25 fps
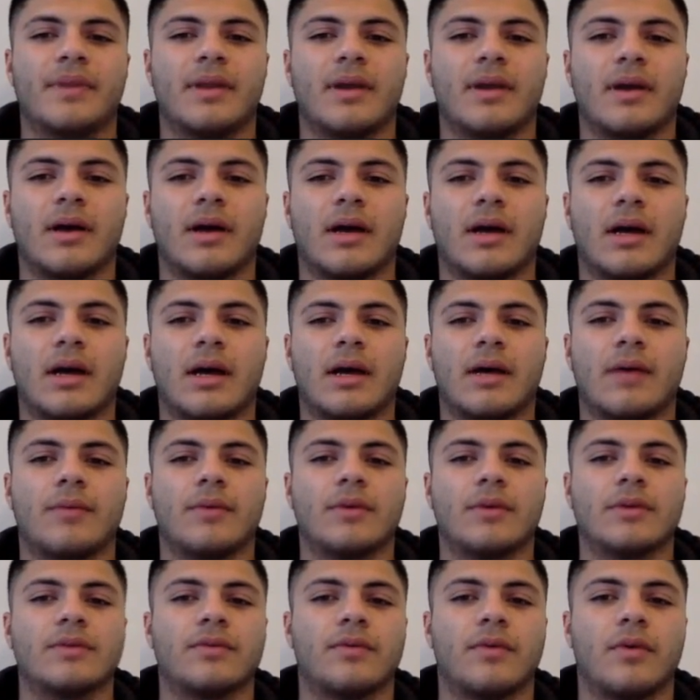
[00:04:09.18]

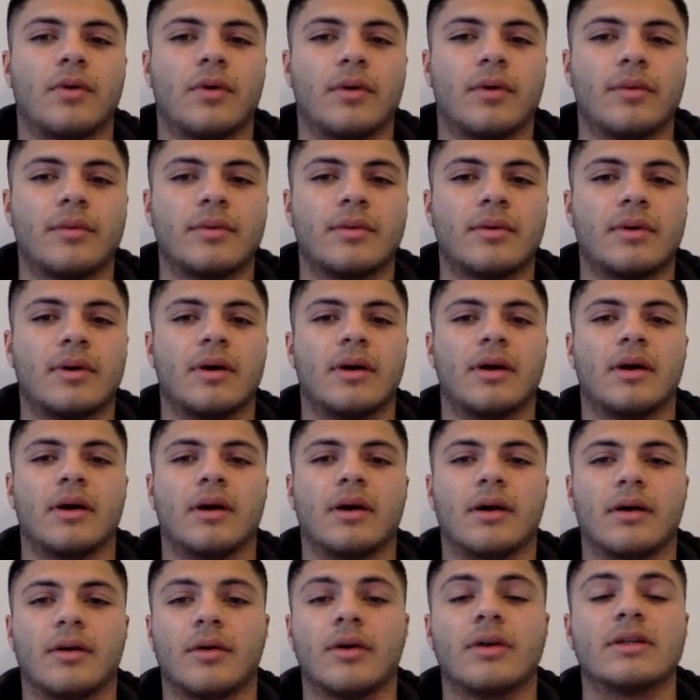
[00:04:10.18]
was formed,
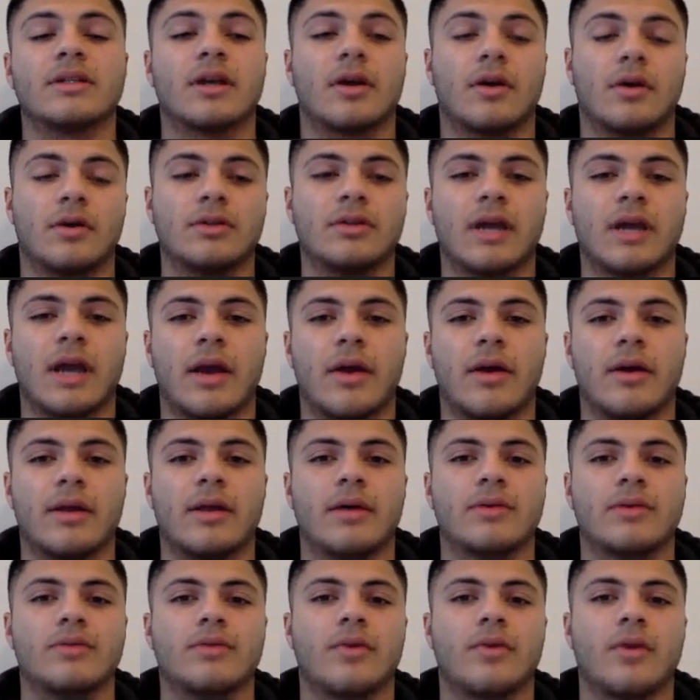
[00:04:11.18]
or is a coastal area that
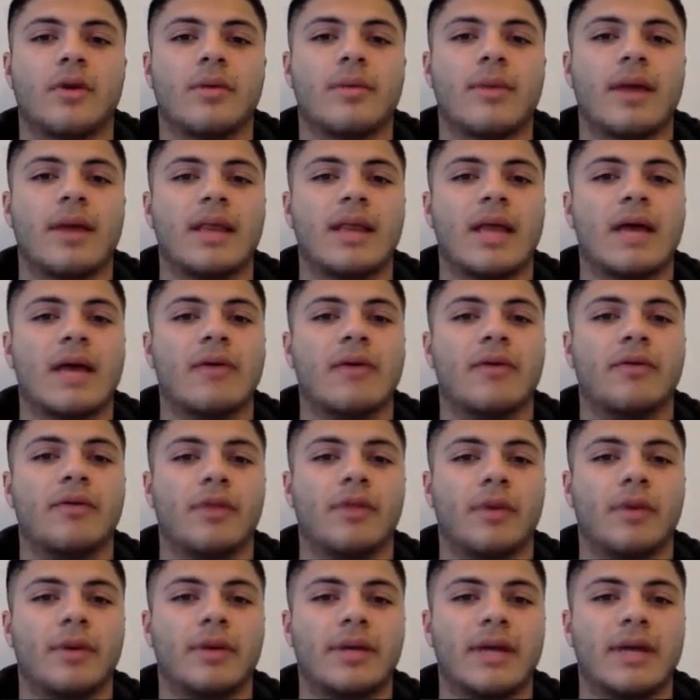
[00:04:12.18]
was formed by lava
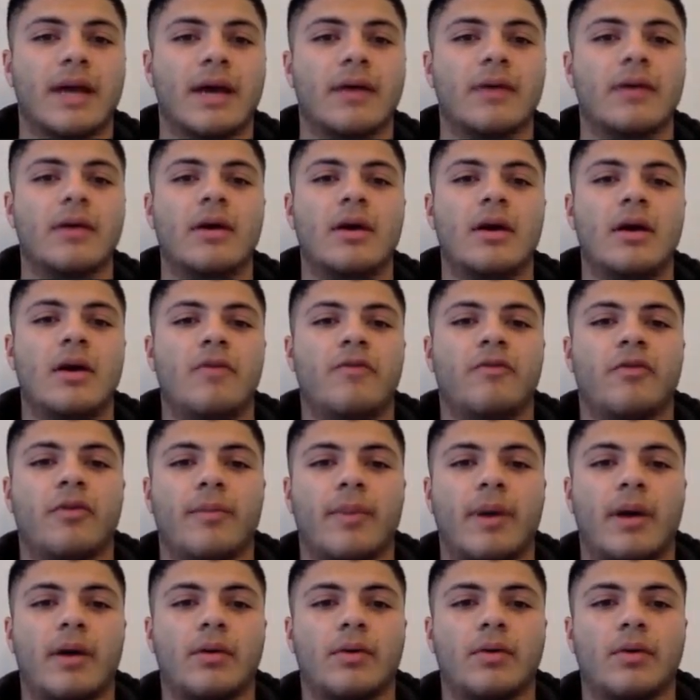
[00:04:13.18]
flowing down
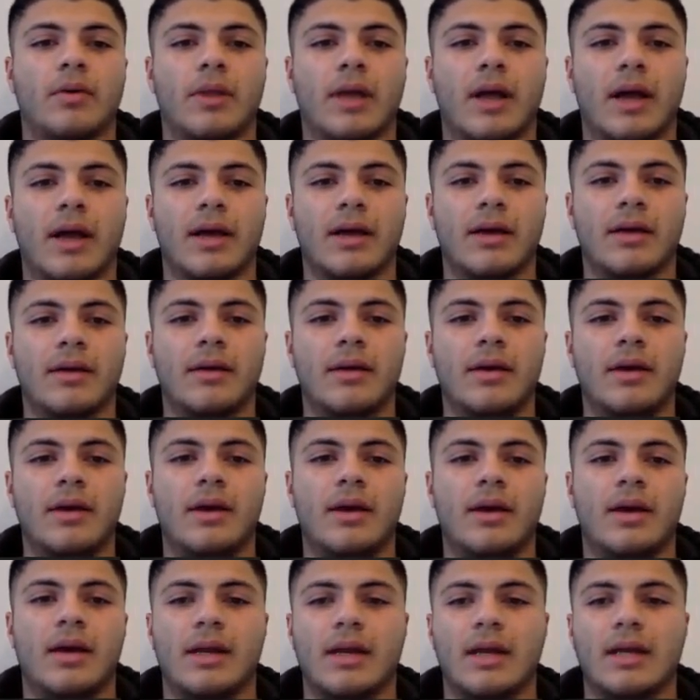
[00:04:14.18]
from Mount Hulaya
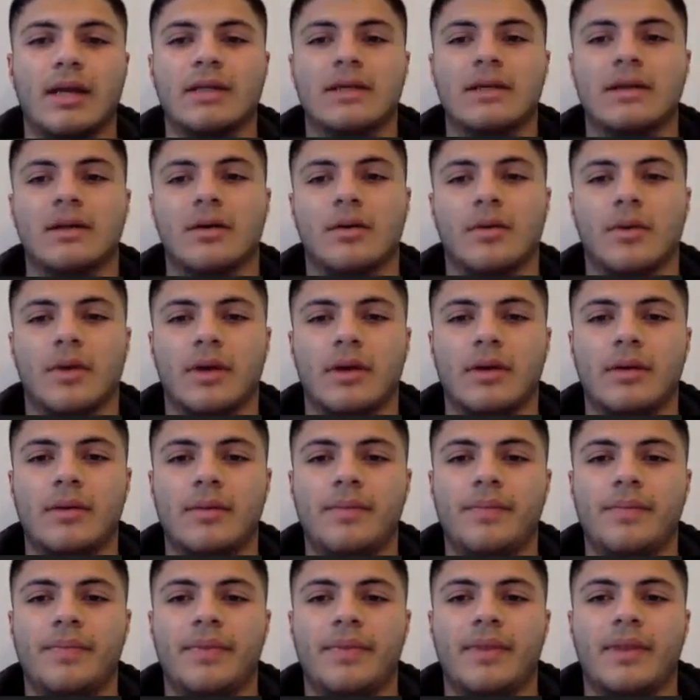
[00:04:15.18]
in 1801.
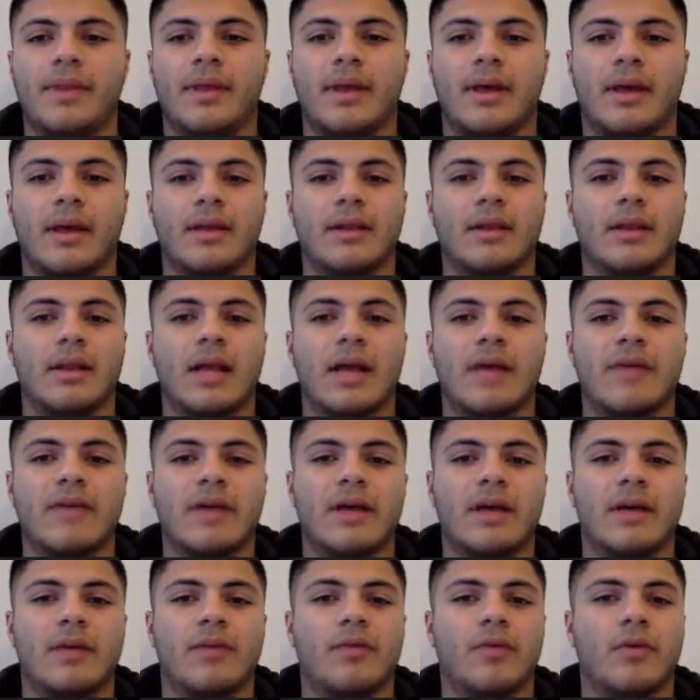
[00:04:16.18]
And the lava
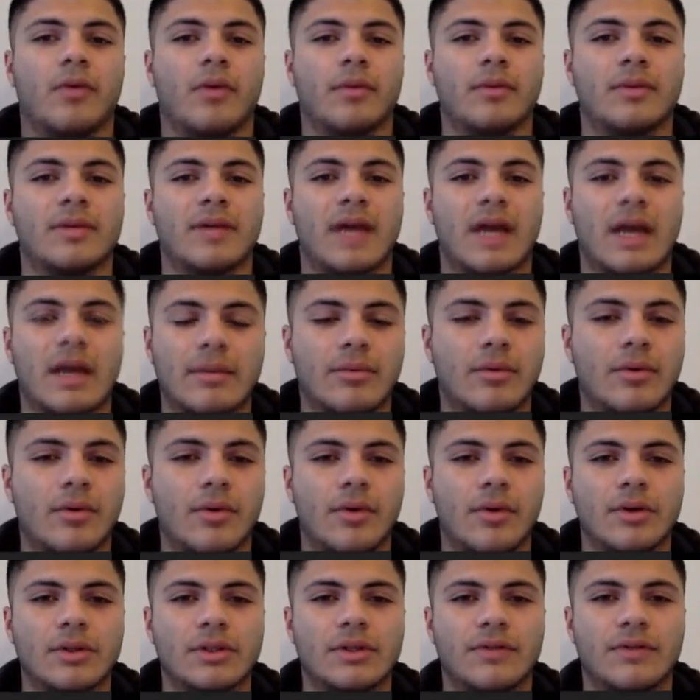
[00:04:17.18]
helped form tide
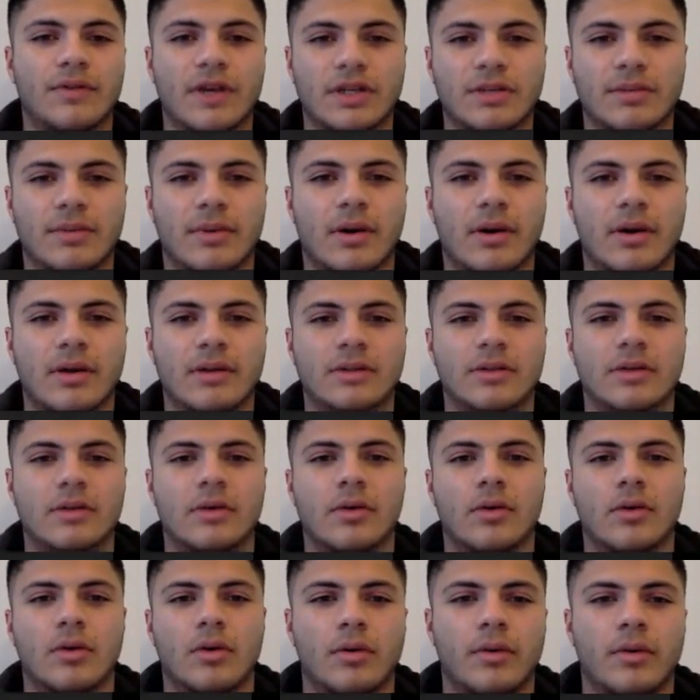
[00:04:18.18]
pools, fish ponds,
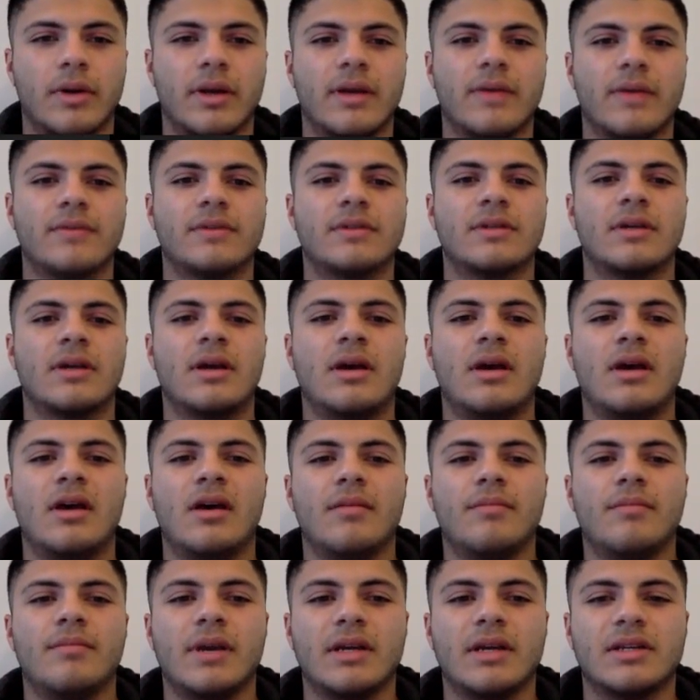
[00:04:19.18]
coral reefs,
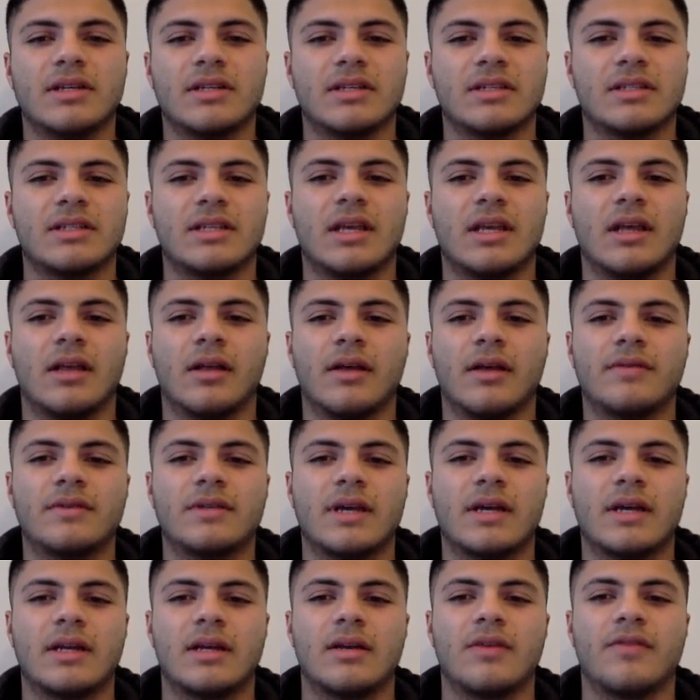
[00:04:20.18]
beaches, and sea cliffs.
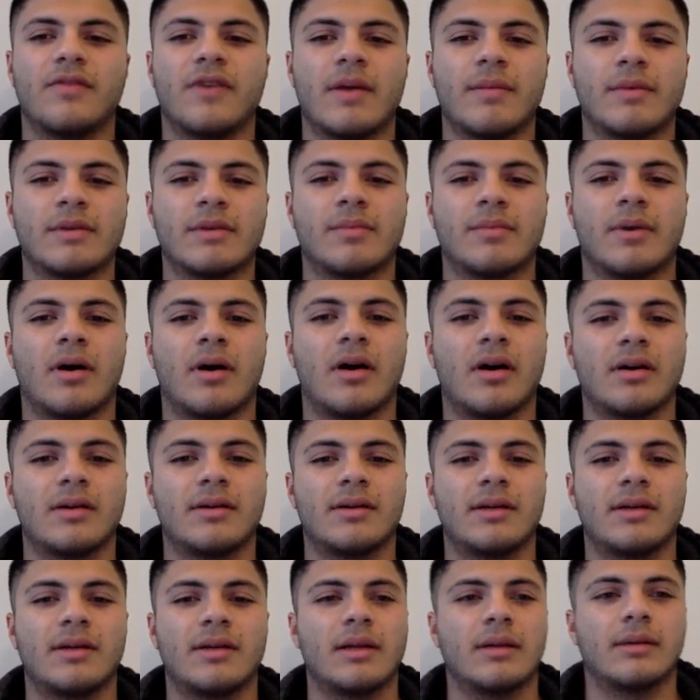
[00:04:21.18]
And a famous
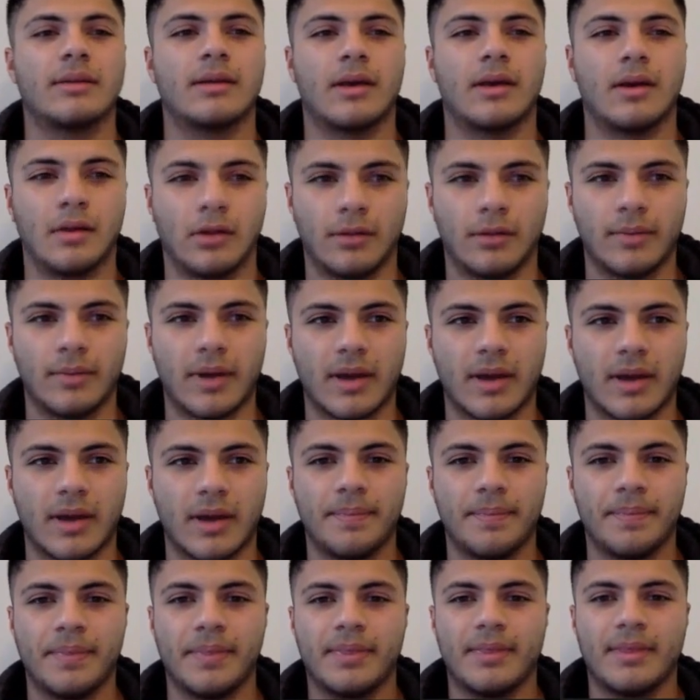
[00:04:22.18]
pond in Kiholo Bay
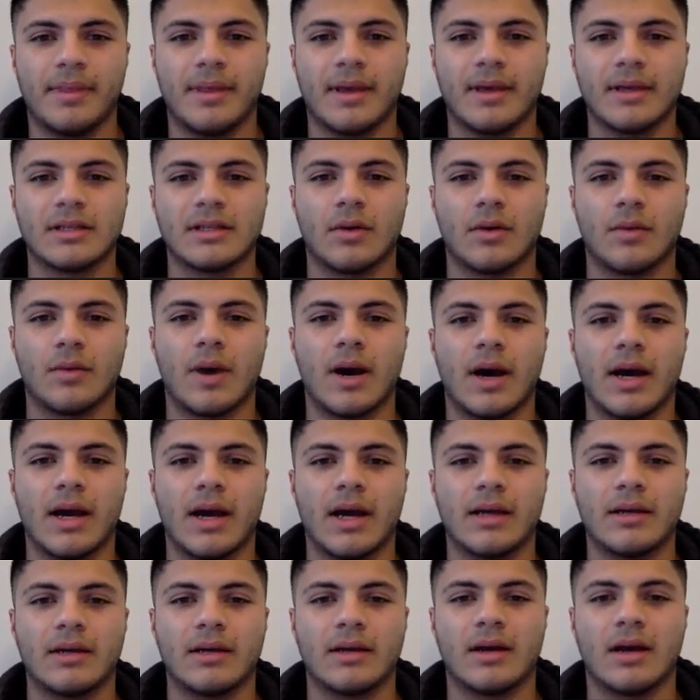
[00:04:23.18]
is the
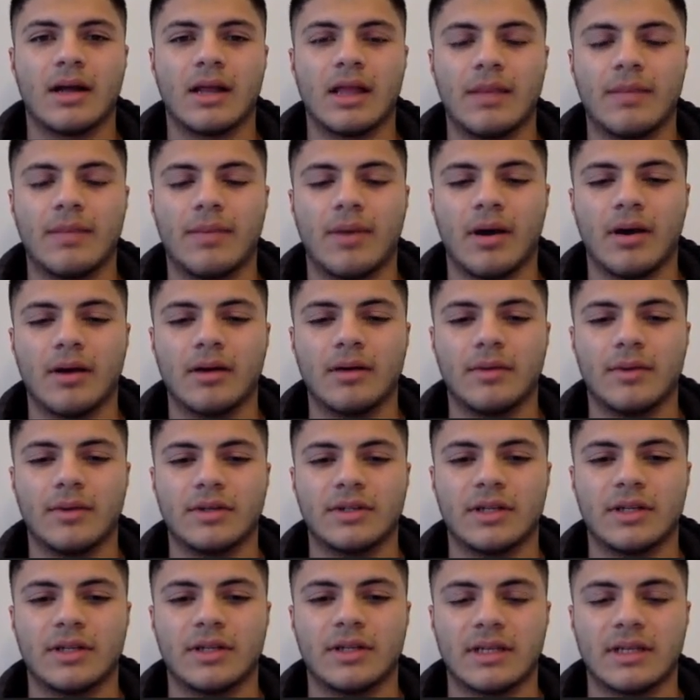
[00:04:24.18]
Waimanali Pond,
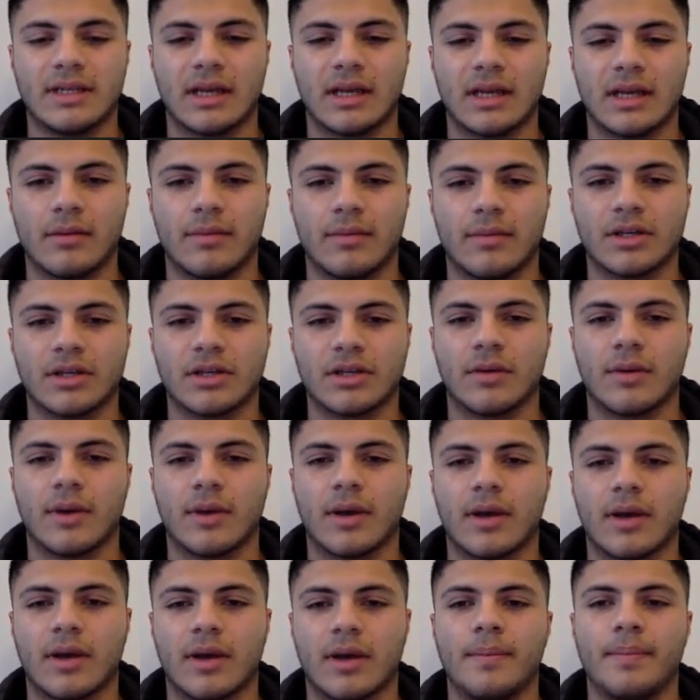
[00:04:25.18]
which is this center picture right
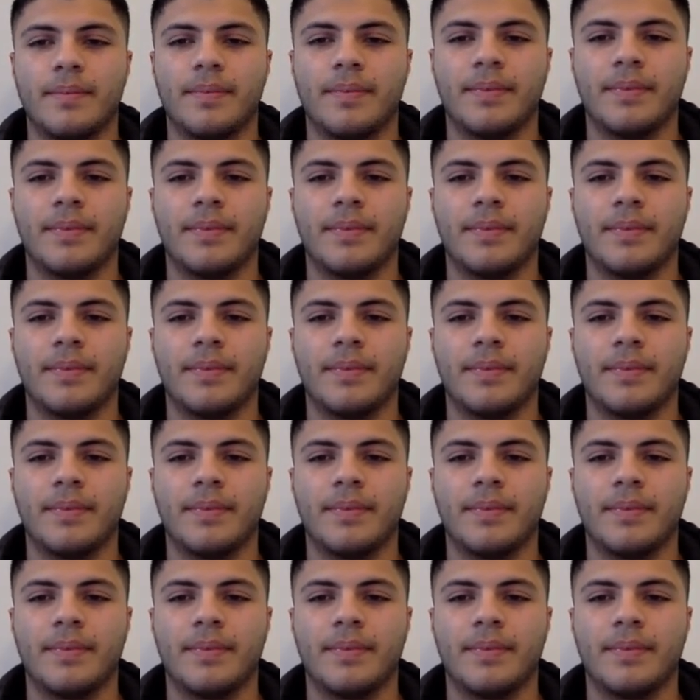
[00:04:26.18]
here.